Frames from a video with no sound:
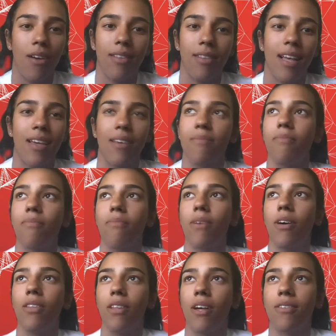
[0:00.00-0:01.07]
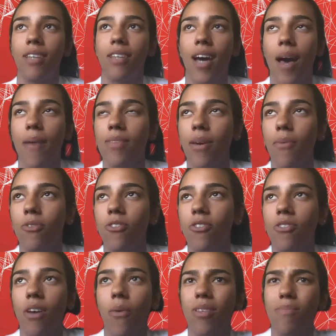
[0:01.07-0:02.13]
Like a lot of times, I would
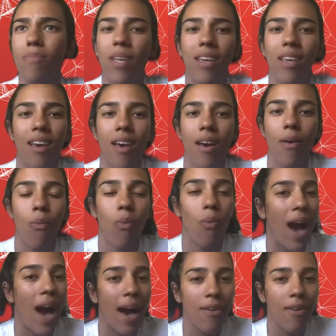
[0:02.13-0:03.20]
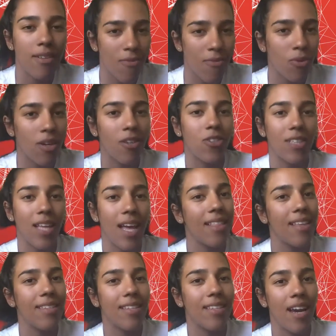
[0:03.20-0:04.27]
just always be like, how does everyone
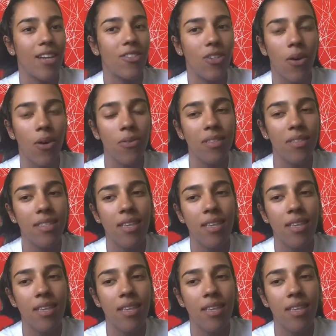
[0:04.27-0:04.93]
understand this? And I don't.